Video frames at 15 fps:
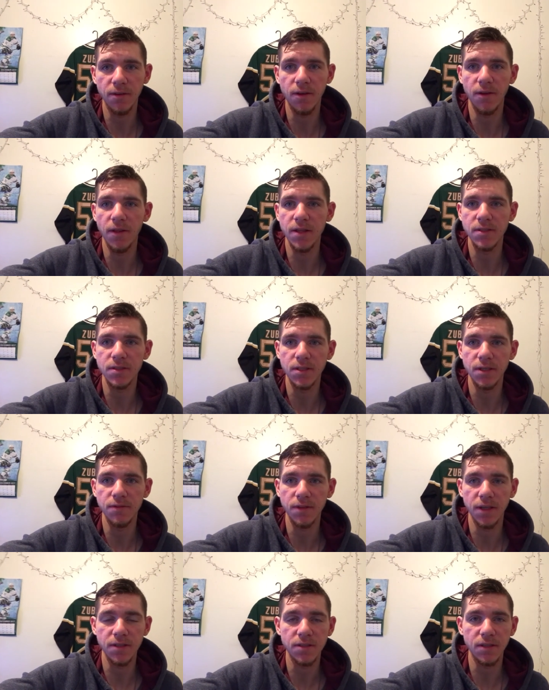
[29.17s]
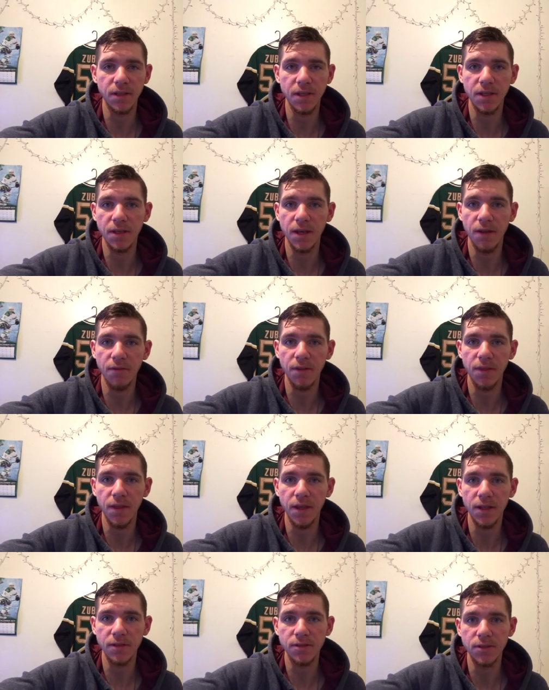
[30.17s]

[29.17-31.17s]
all that stuff, like sleet and everything.